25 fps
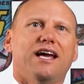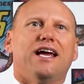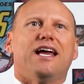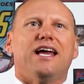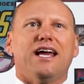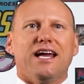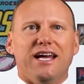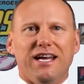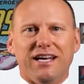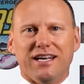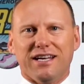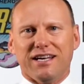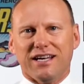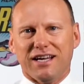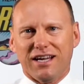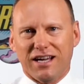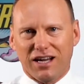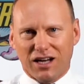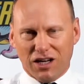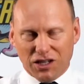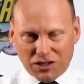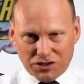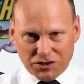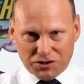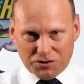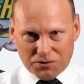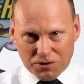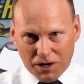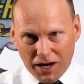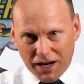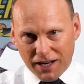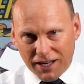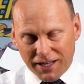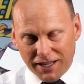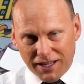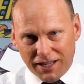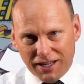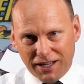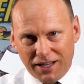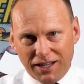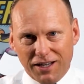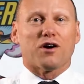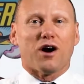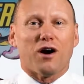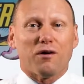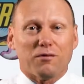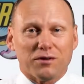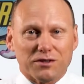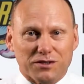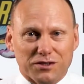in Australia.
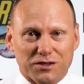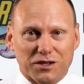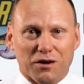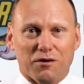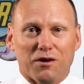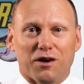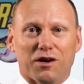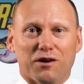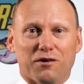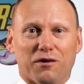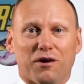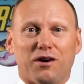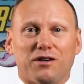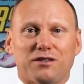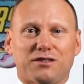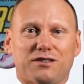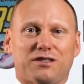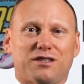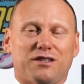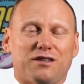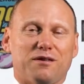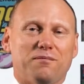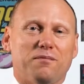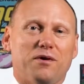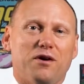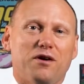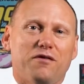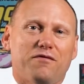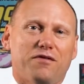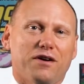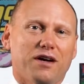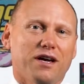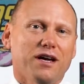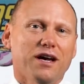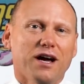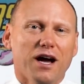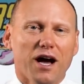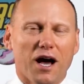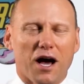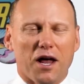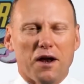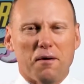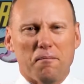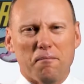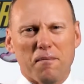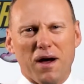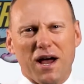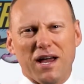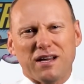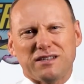I was so engrossed in the movie. An
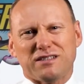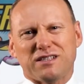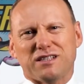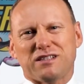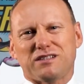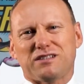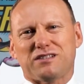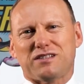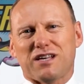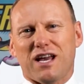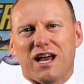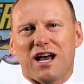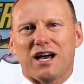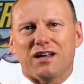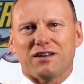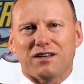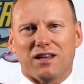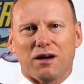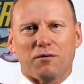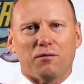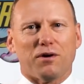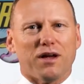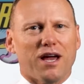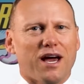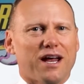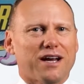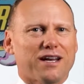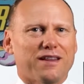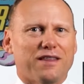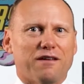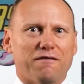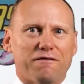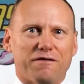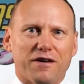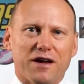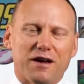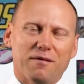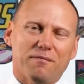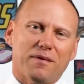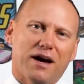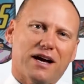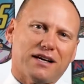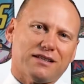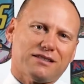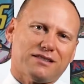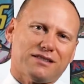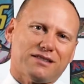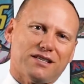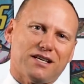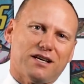amazing sound that we had in the VMAX
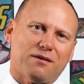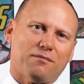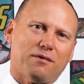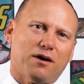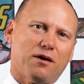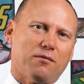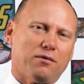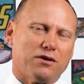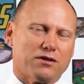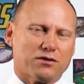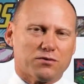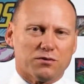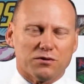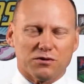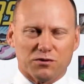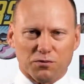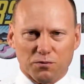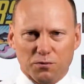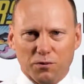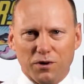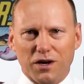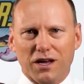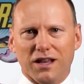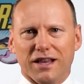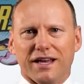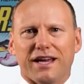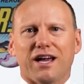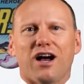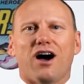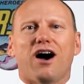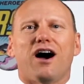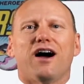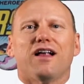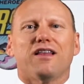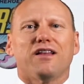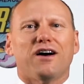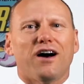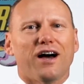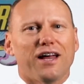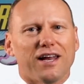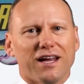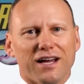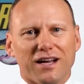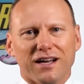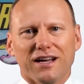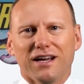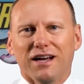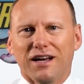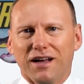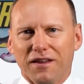cinema, which was really
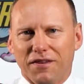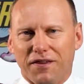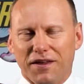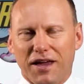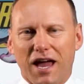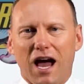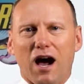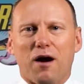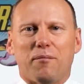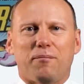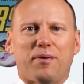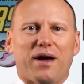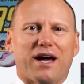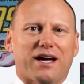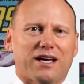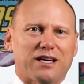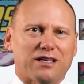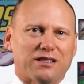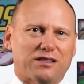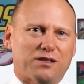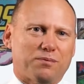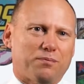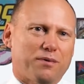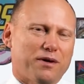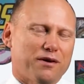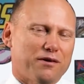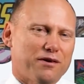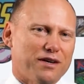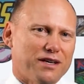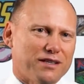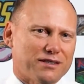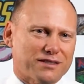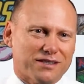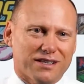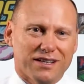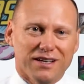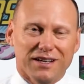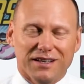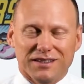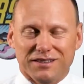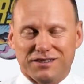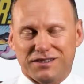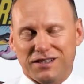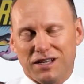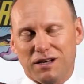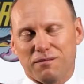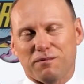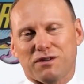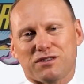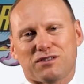highlighting the outback experience.
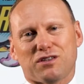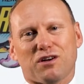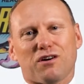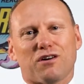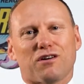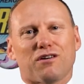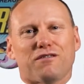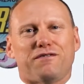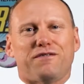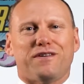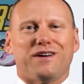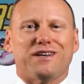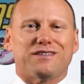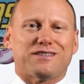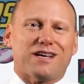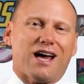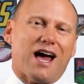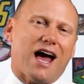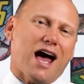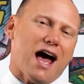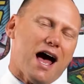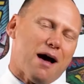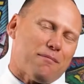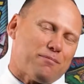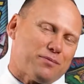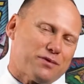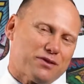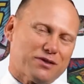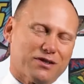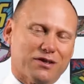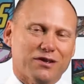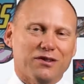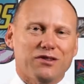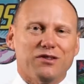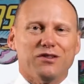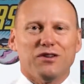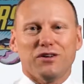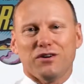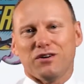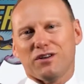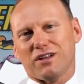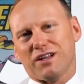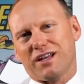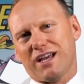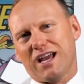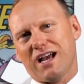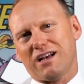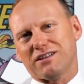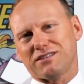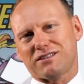Cinematography is
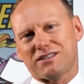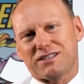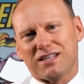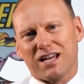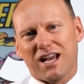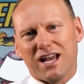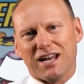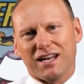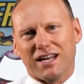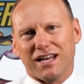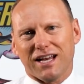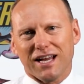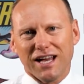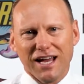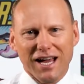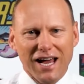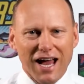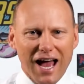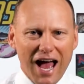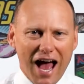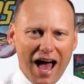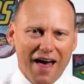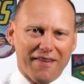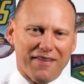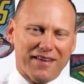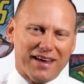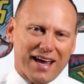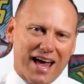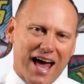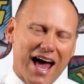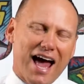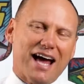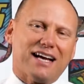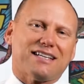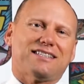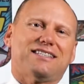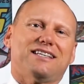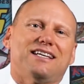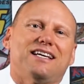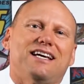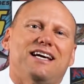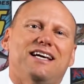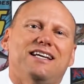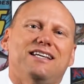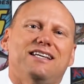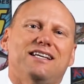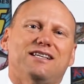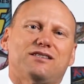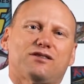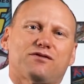absolutely outstanding, and the acting
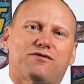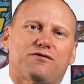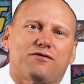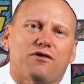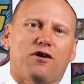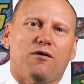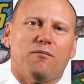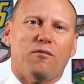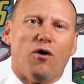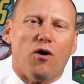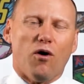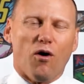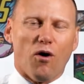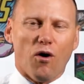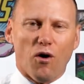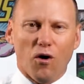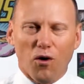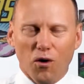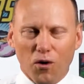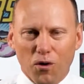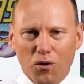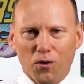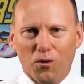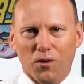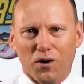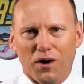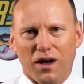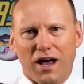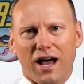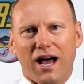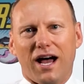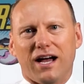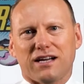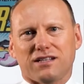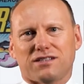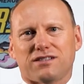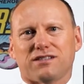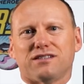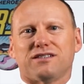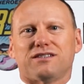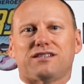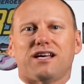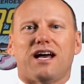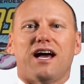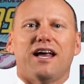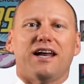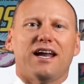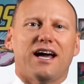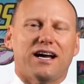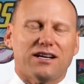in this from all actors
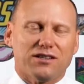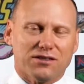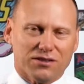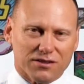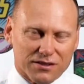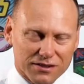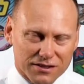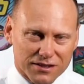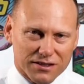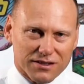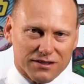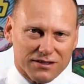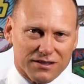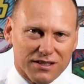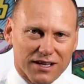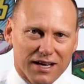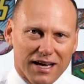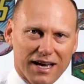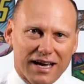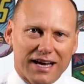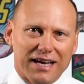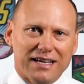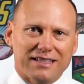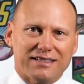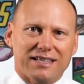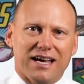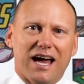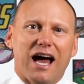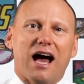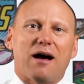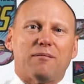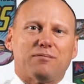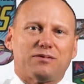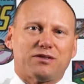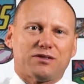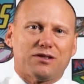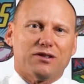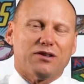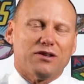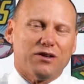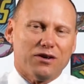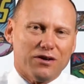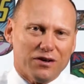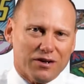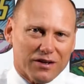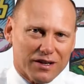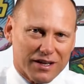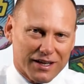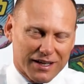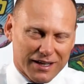and actresses is
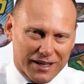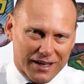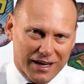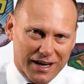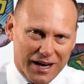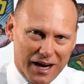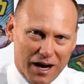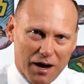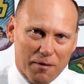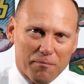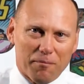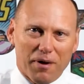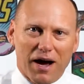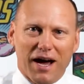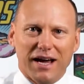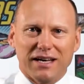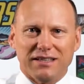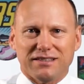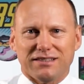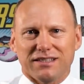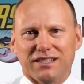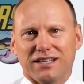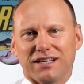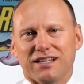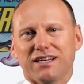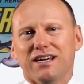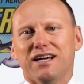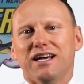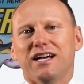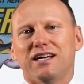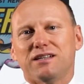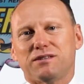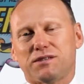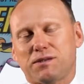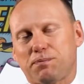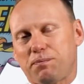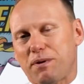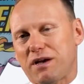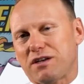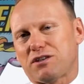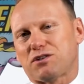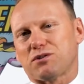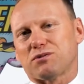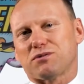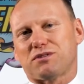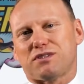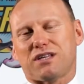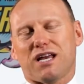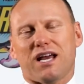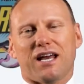absolutely amazing.
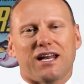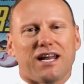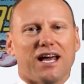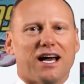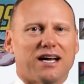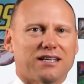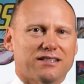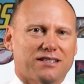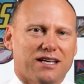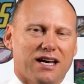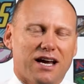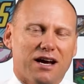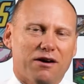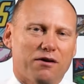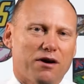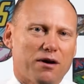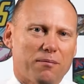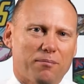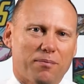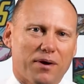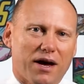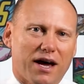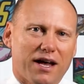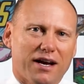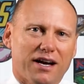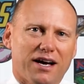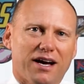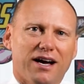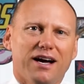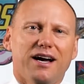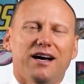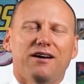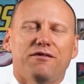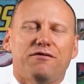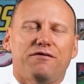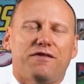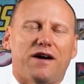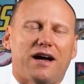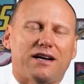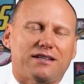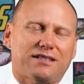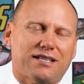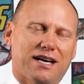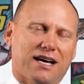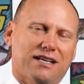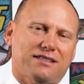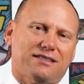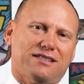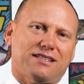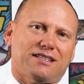Special standout to Eric Banner.
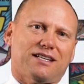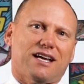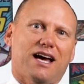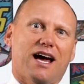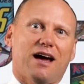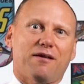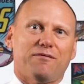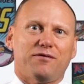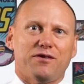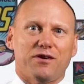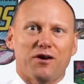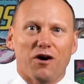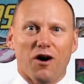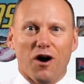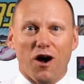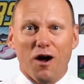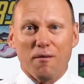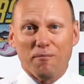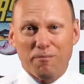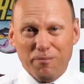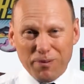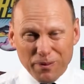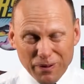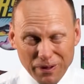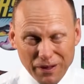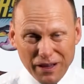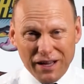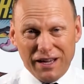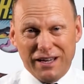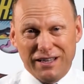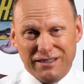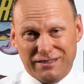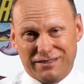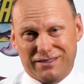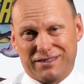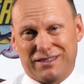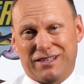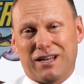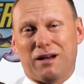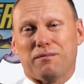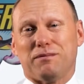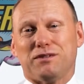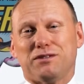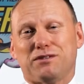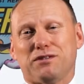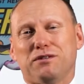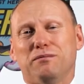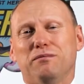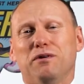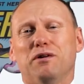Fantastic to have you home. Please come and
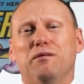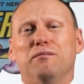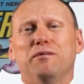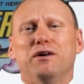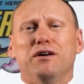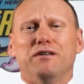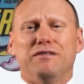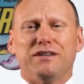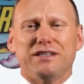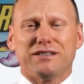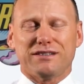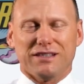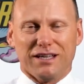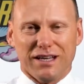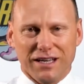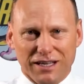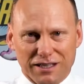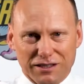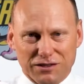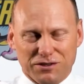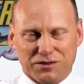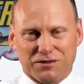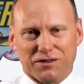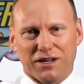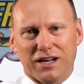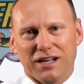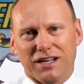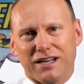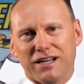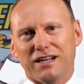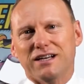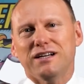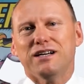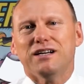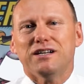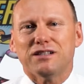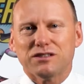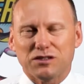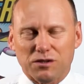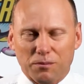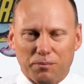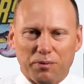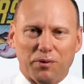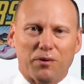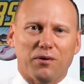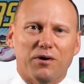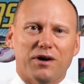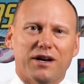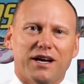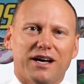do more movies in Australia,
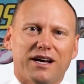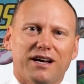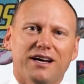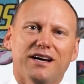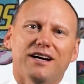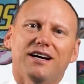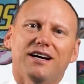supporting